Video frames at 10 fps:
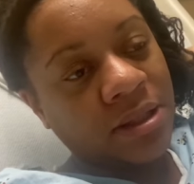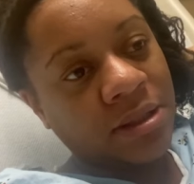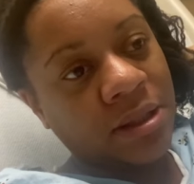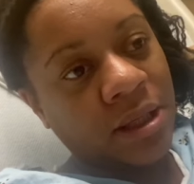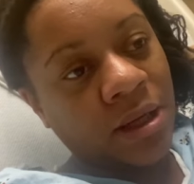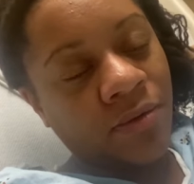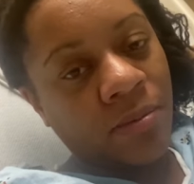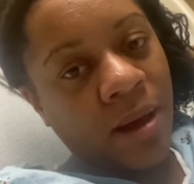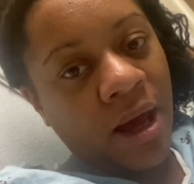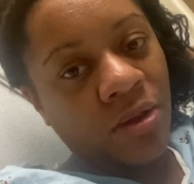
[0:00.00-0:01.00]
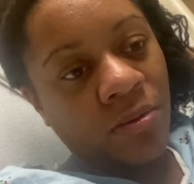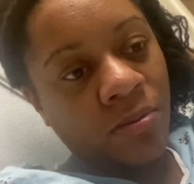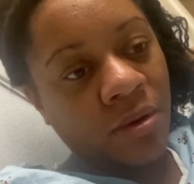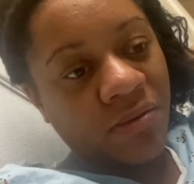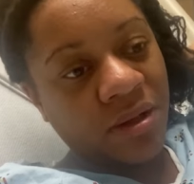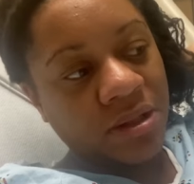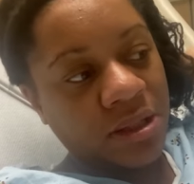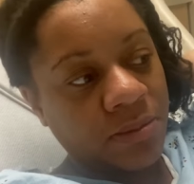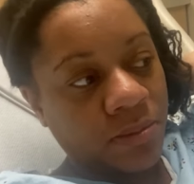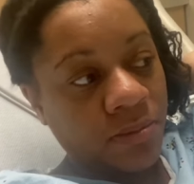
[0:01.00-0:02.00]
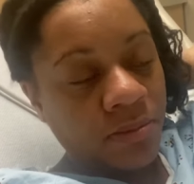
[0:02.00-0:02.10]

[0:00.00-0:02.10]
I just get up for bathroom privileges